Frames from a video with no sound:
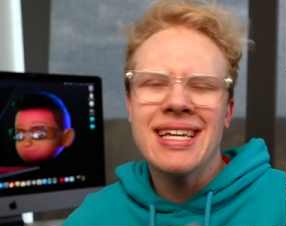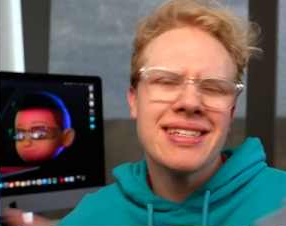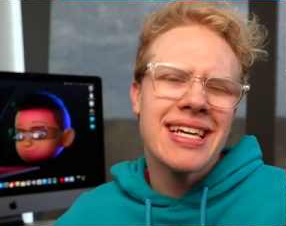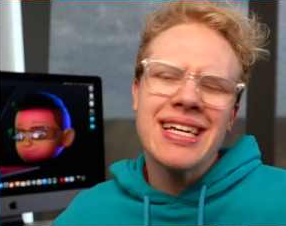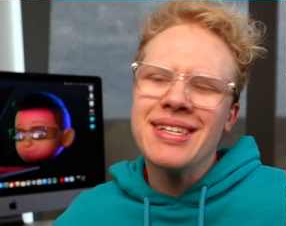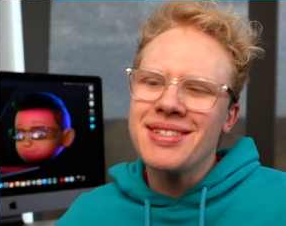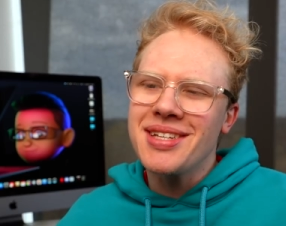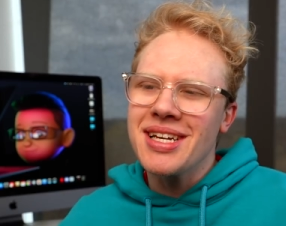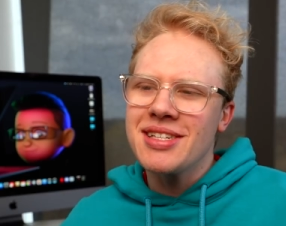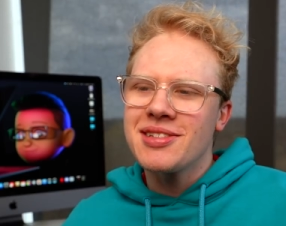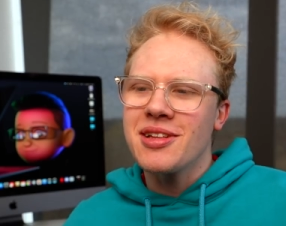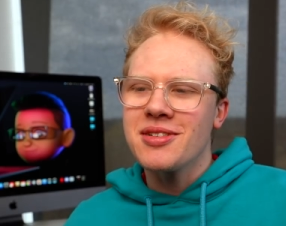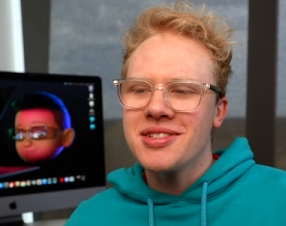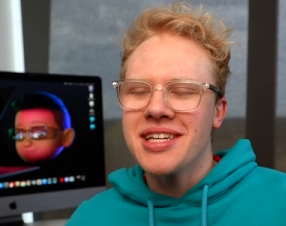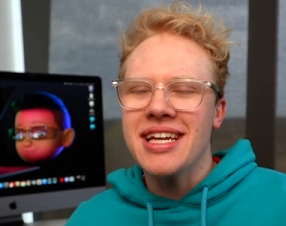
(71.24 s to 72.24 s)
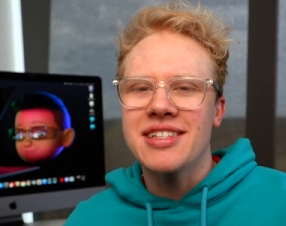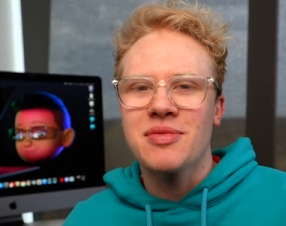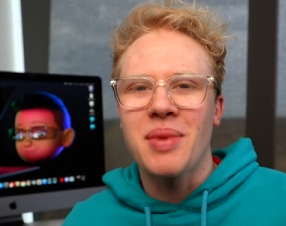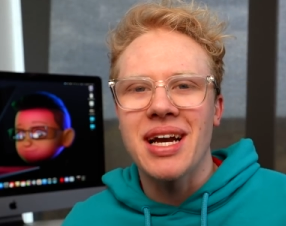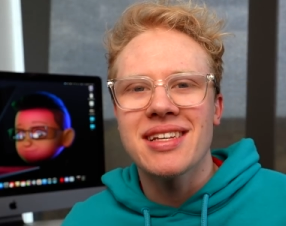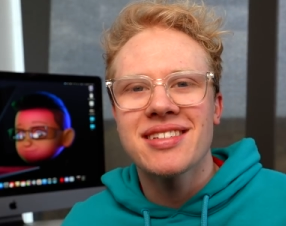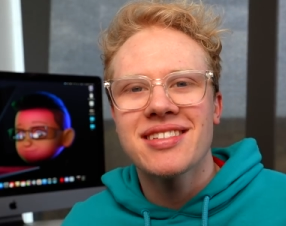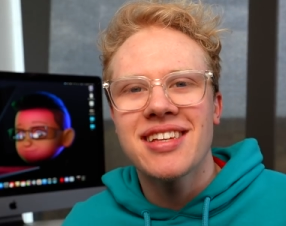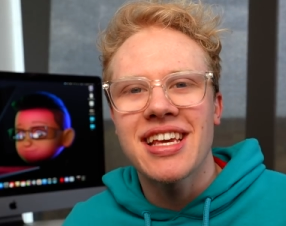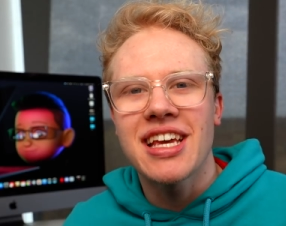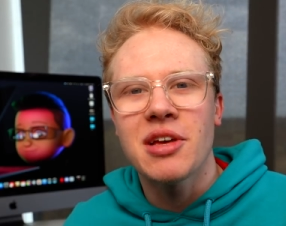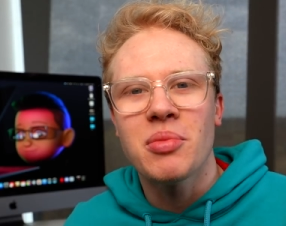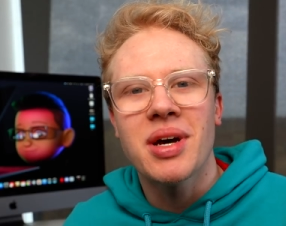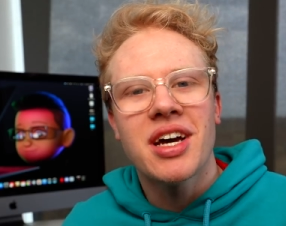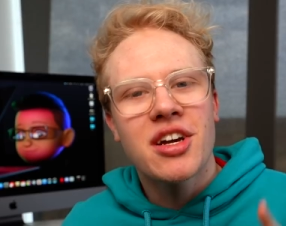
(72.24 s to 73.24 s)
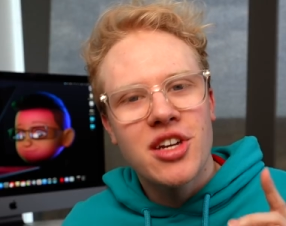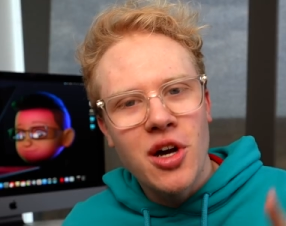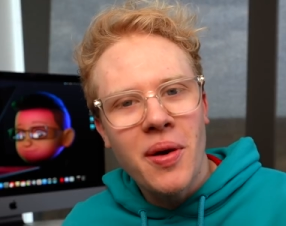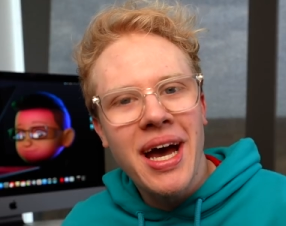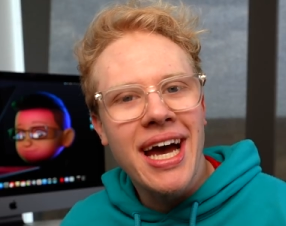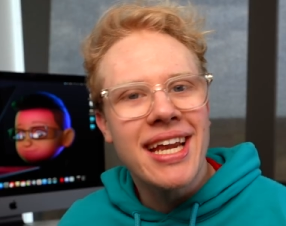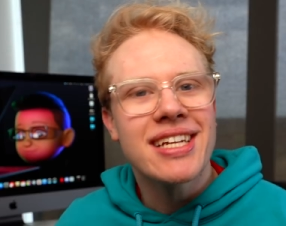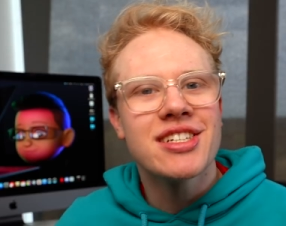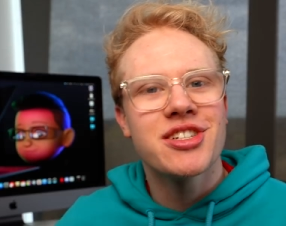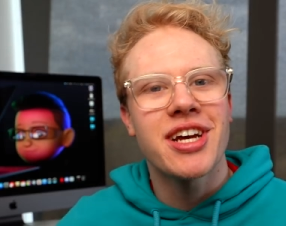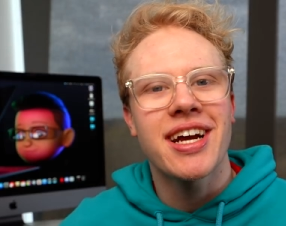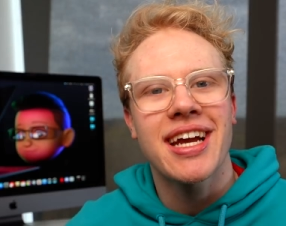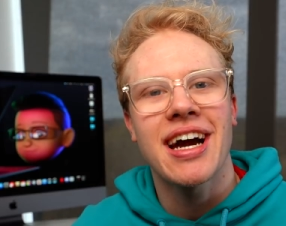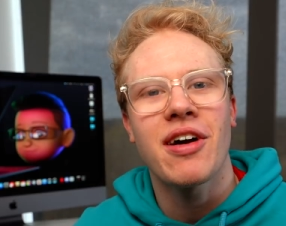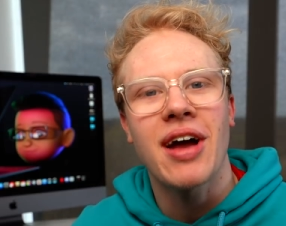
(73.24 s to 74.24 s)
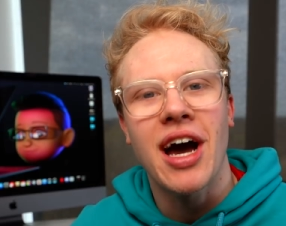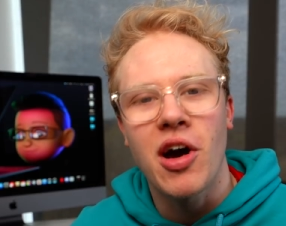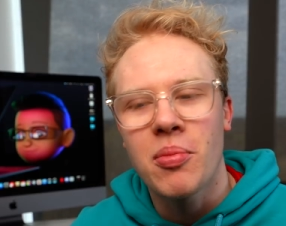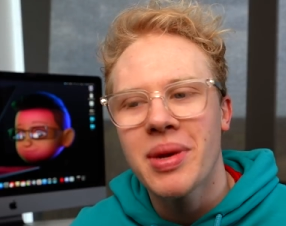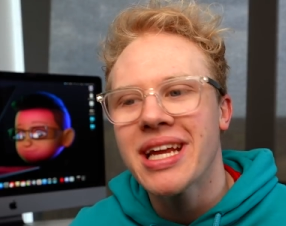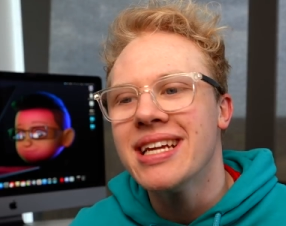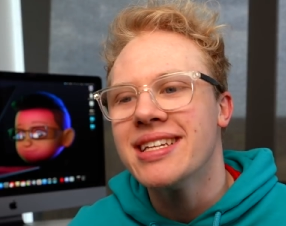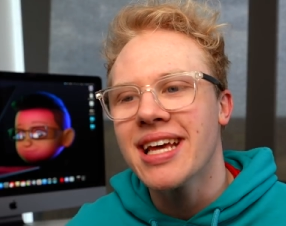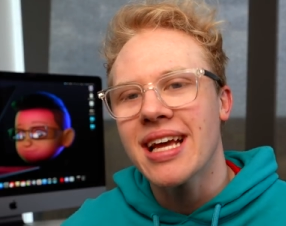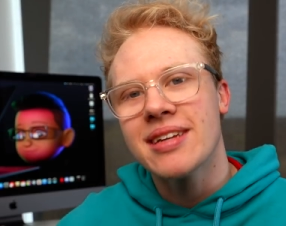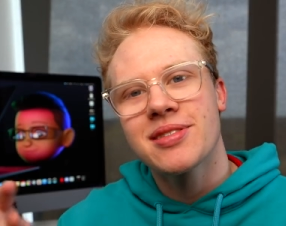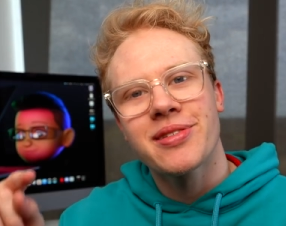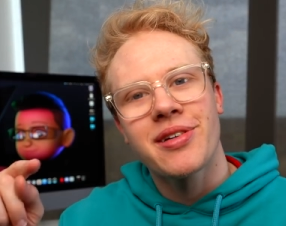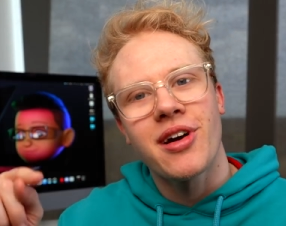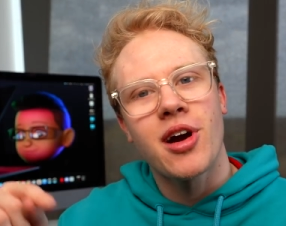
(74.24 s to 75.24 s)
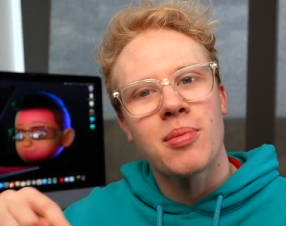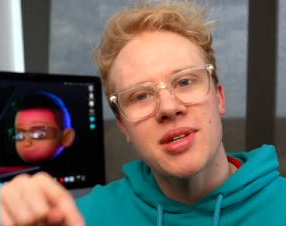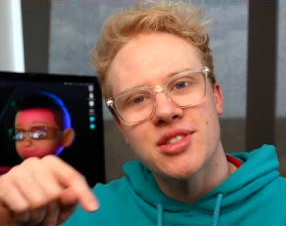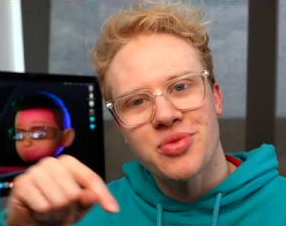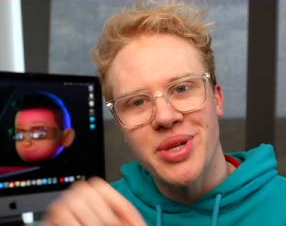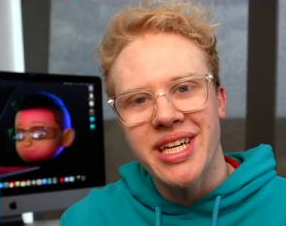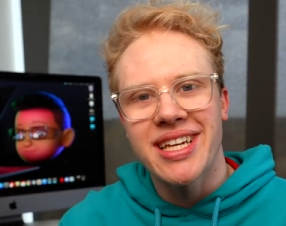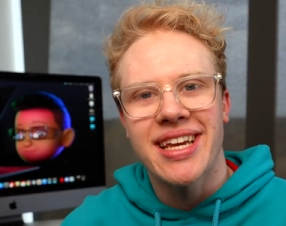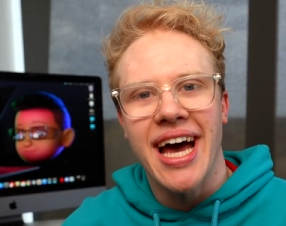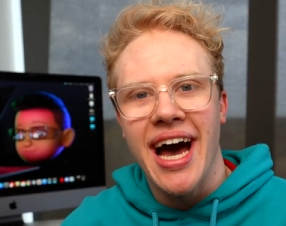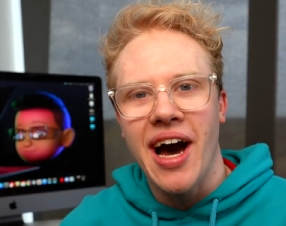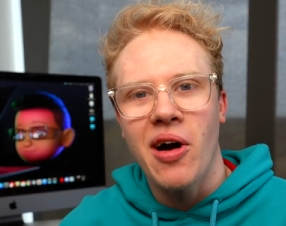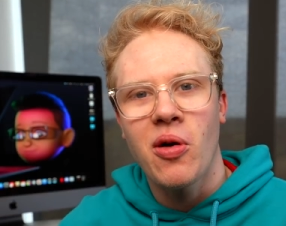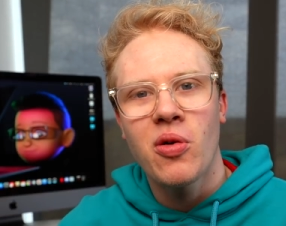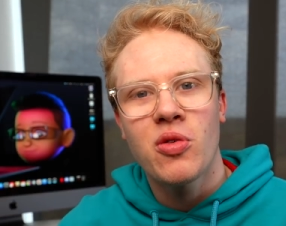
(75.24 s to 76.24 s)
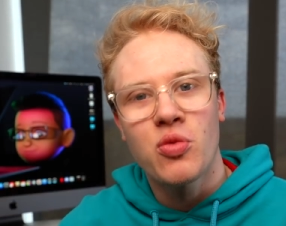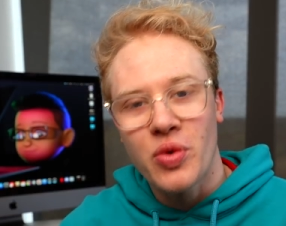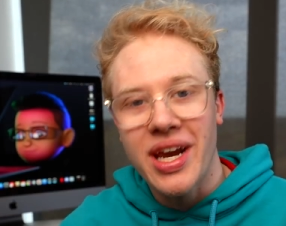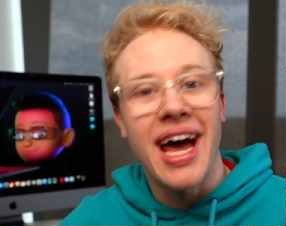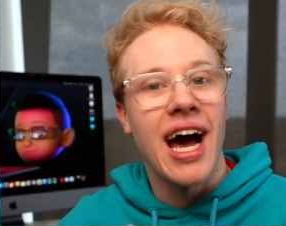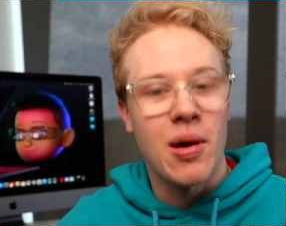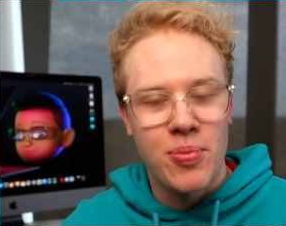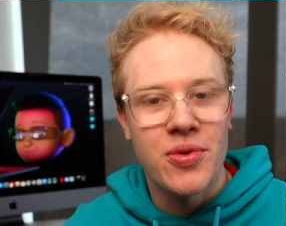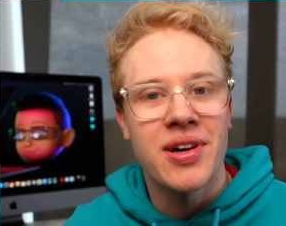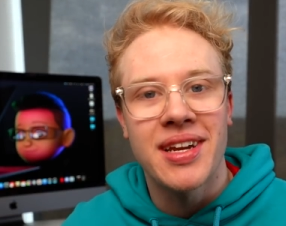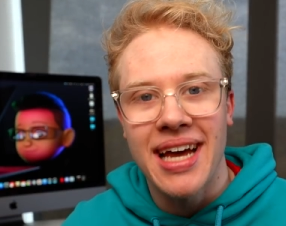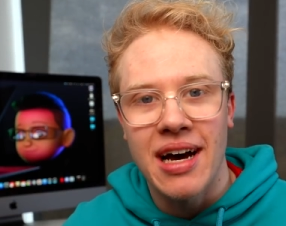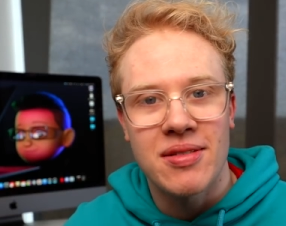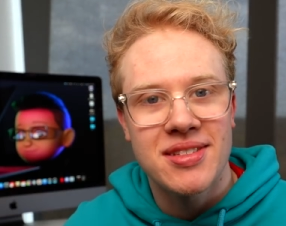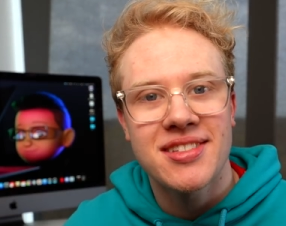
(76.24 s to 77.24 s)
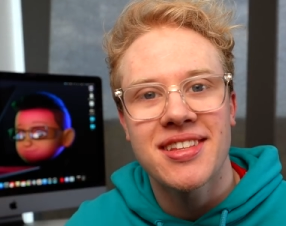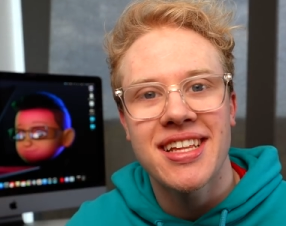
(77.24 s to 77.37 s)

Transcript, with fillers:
Speaker 1: as innocent as those dates might seem, go ahead and check out how many days there are between now, when Apple announced